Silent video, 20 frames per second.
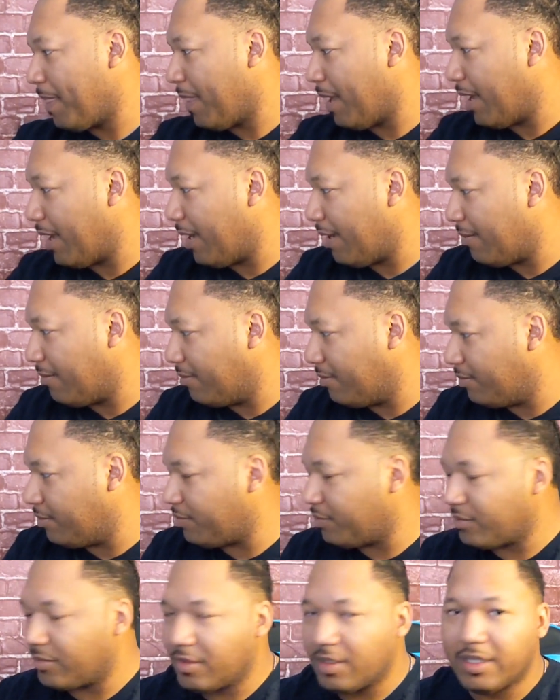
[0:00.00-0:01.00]

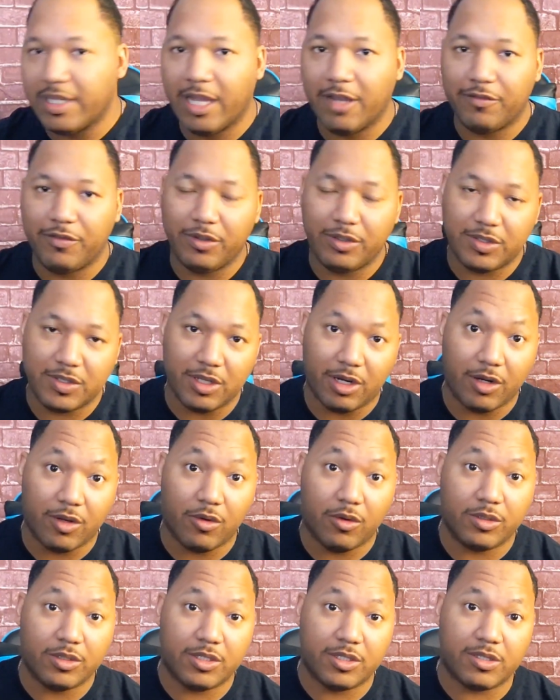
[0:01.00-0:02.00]
Now, if you start
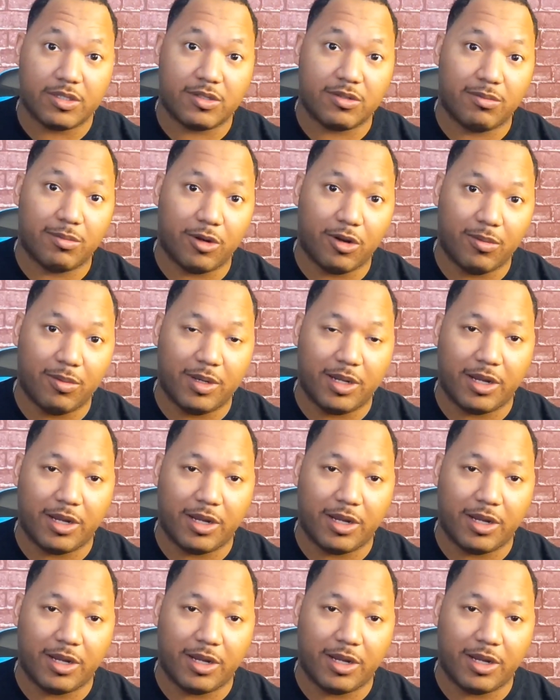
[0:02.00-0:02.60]
going to suburban